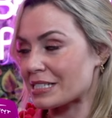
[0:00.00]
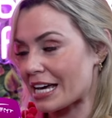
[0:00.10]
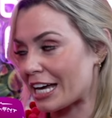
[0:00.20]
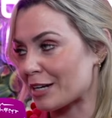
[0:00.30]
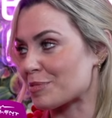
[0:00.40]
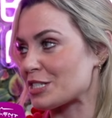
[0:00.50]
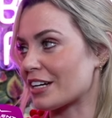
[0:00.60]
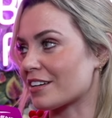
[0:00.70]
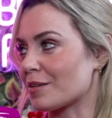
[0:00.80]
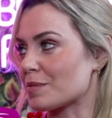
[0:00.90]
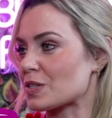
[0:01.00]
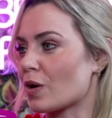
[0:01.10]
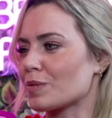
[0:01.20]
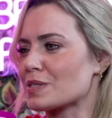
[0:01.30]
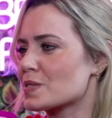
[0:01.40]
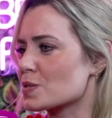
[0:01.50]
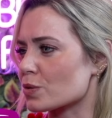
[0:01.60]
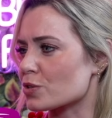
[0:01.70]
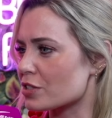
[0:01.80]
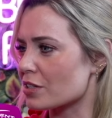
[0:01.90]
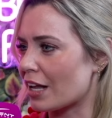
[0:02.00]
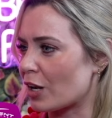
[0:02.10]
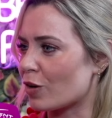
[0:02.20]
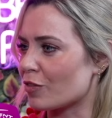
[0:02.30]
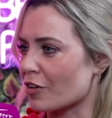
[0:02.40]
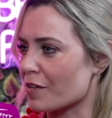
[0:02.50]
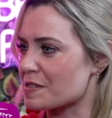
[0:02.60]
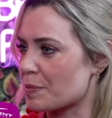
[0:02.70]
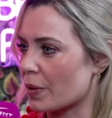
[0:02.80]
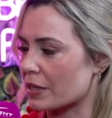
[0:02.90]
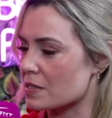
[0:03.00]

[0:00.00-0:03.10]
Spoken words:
in particular was always such a lover of sport.